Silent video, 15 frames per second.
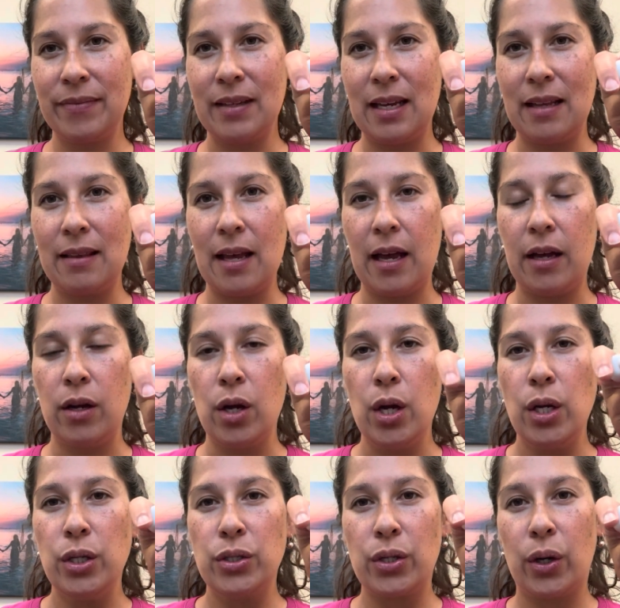in there.
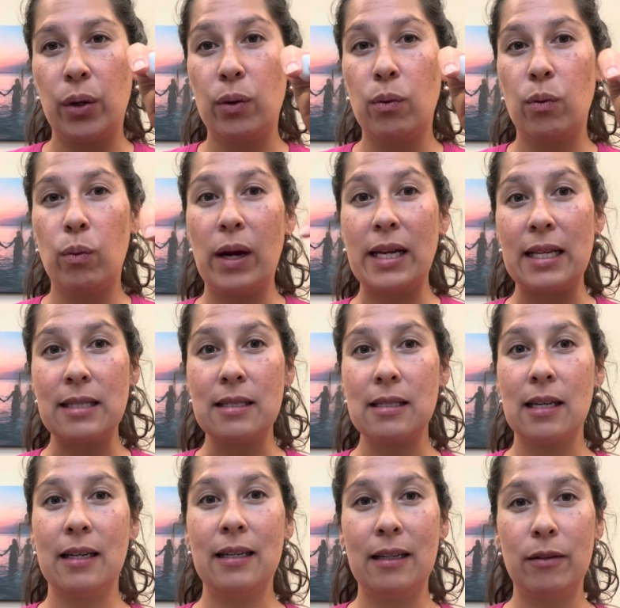So when
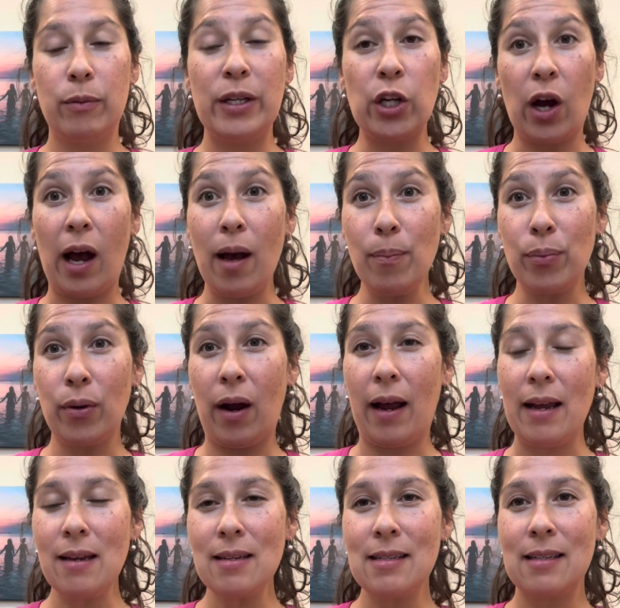you're
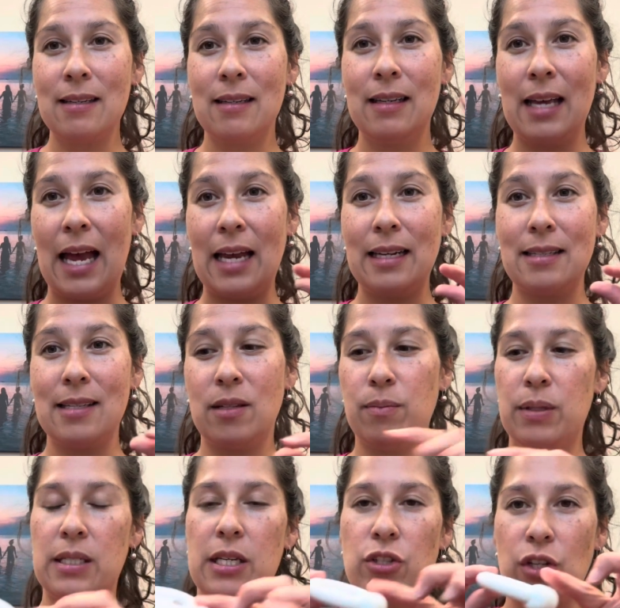upright and it's in
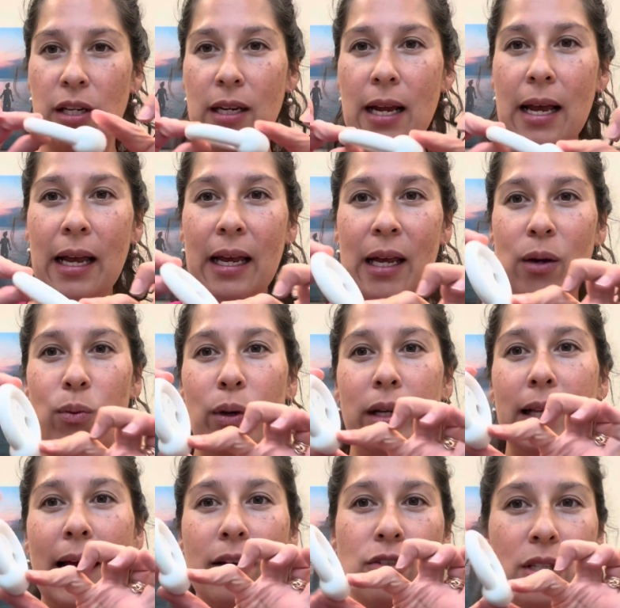position, it
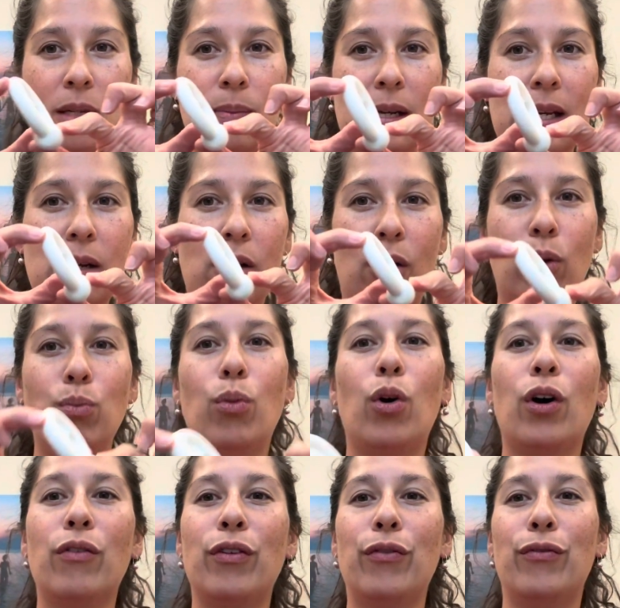will actually be on
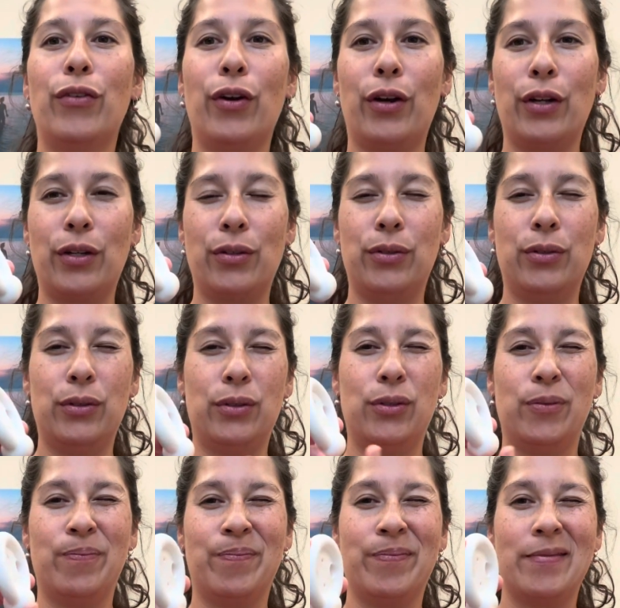more of a
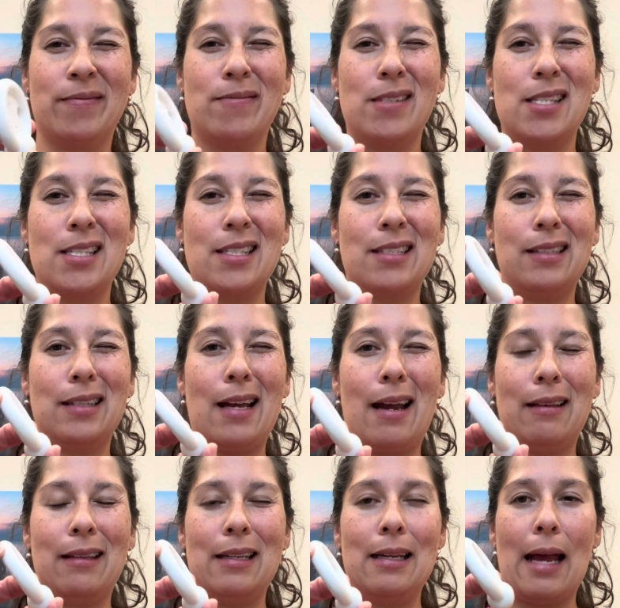vertical,
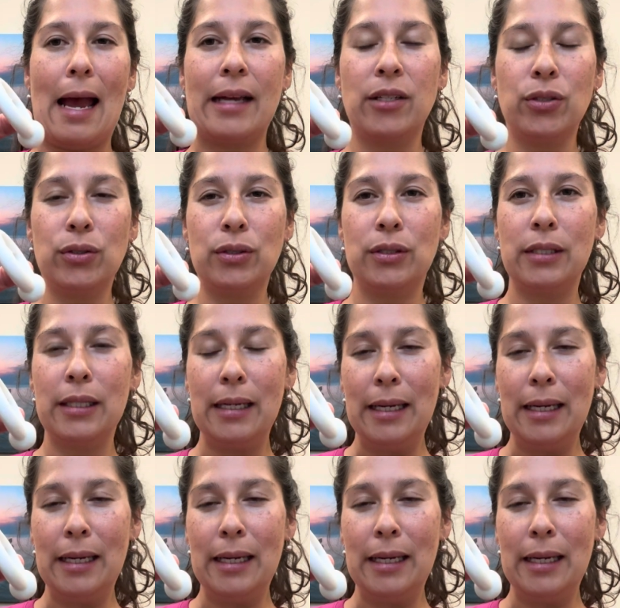slightly angled